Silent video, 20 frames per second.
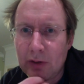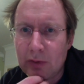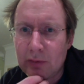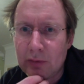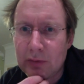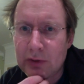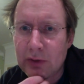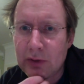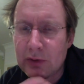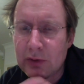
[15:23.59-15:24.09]

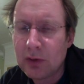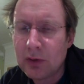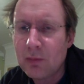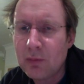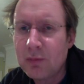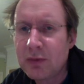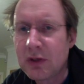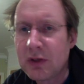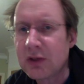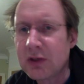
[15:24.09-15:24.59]
So
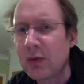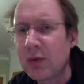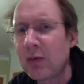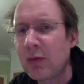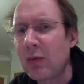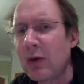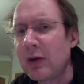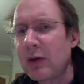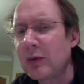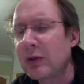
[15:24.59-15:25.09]
since the minimum
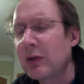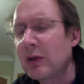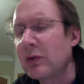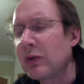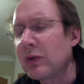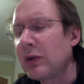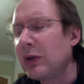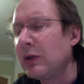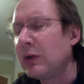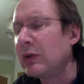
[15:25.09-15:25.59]
wage was
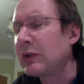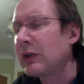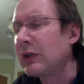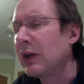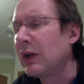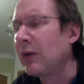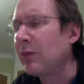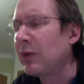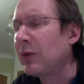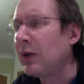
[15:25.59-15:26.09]
introduced,
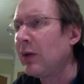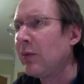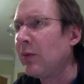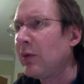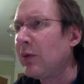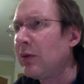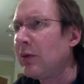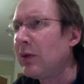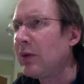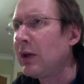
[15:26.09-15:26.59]

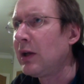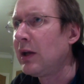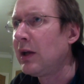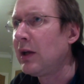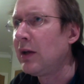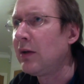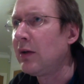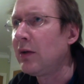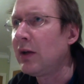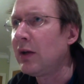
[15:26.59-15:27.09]

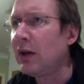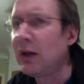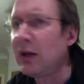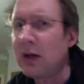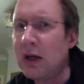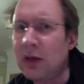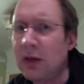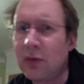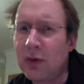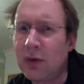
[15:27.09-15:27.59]

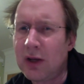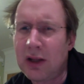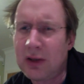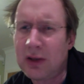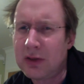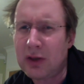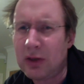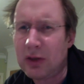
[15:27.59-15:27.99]
in reality,